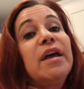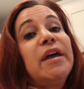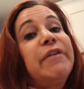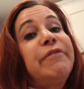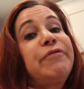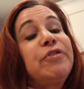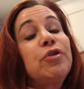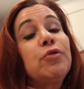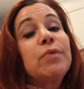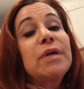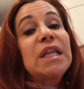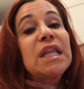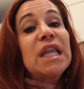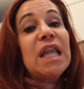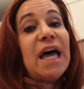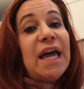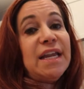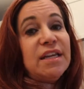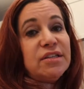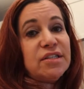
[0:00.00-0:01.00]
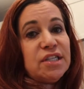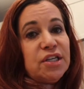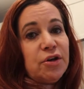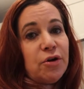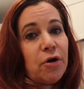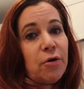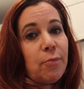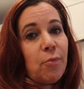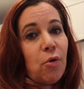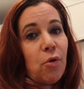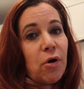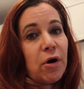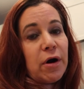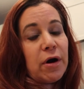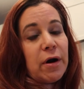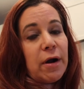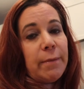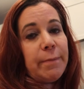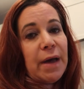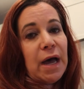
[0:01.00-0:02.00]
If you would like to know
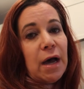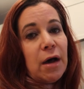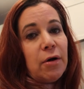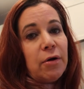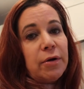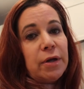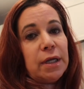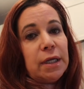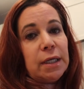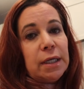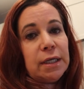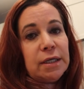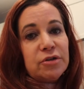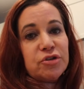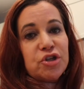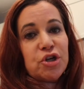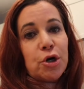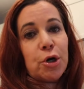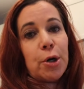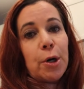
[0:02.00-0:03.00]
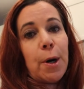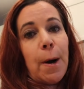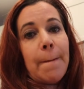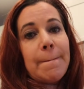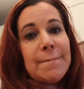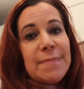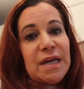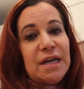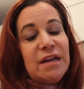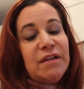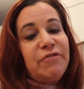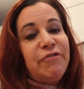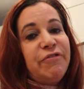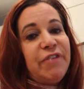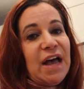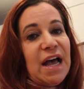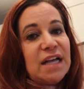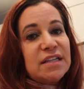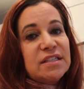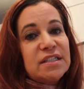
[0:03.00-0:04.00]
more about intermittent
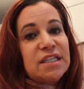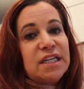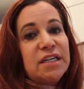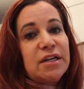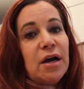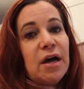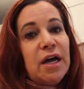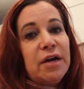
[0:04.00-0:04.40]
fasting,